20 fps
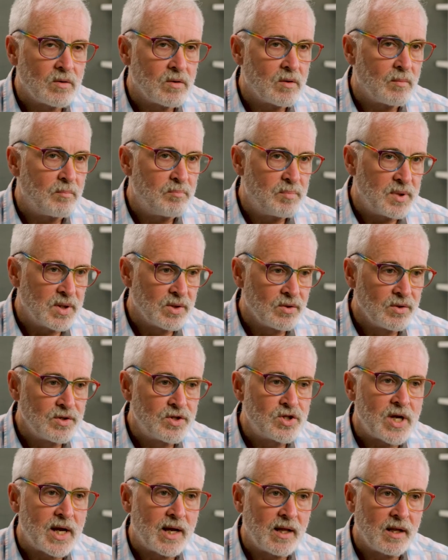The Build
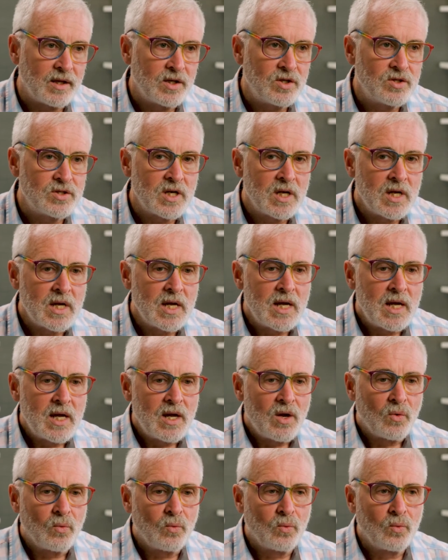Challenge
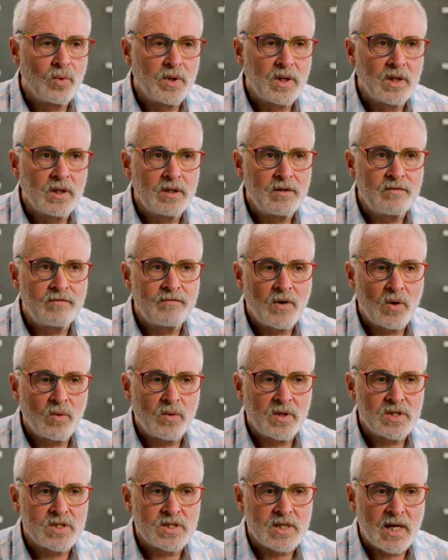really
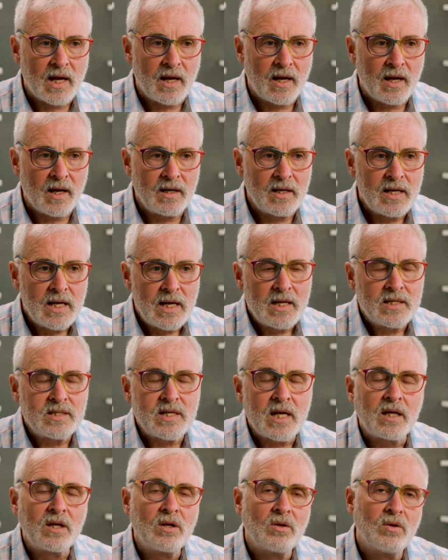focused on
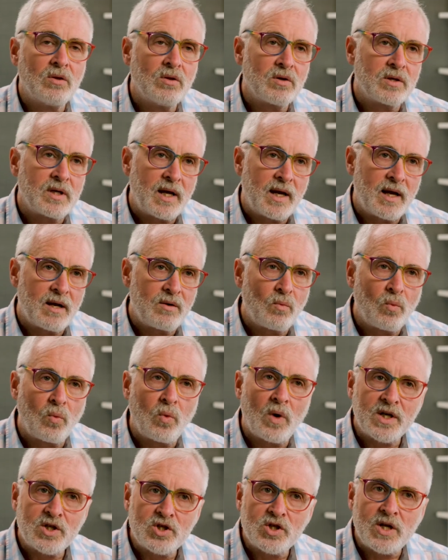taking a look at
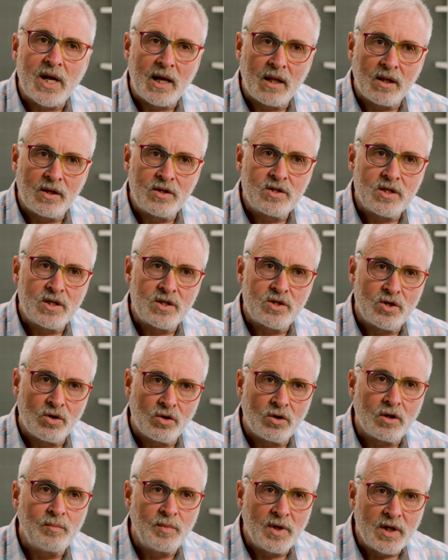what challenges your
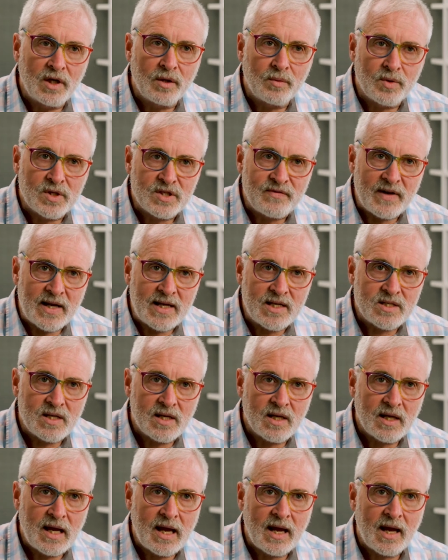community was
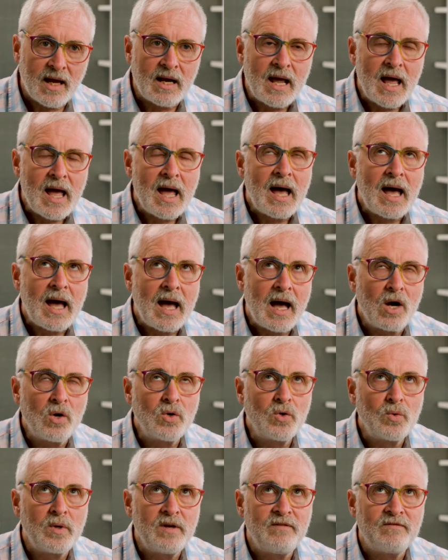facing and how do
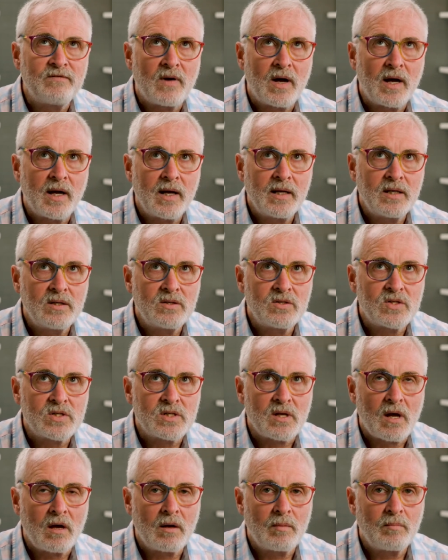we find
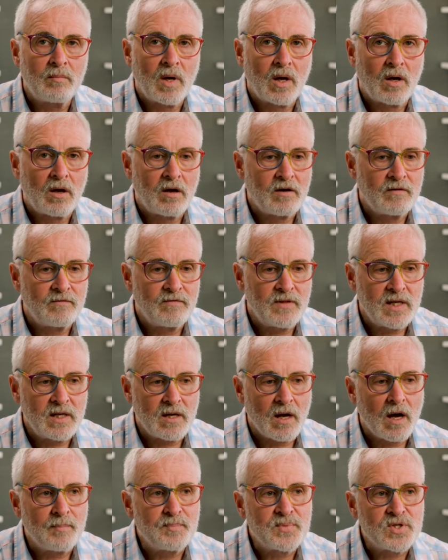some of the
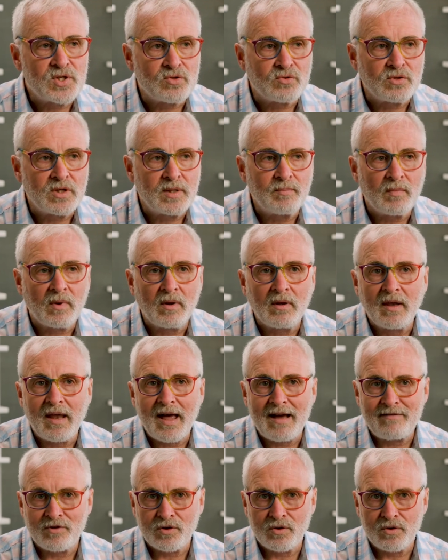upstream
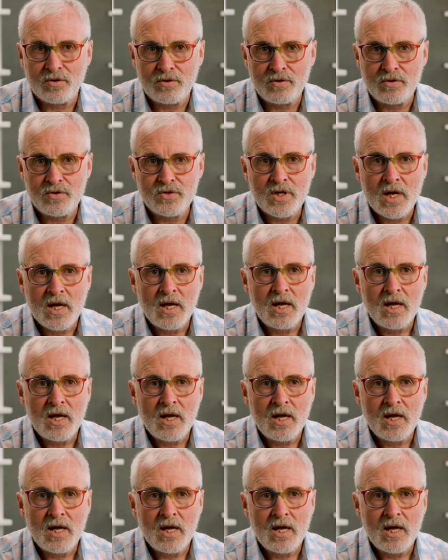levers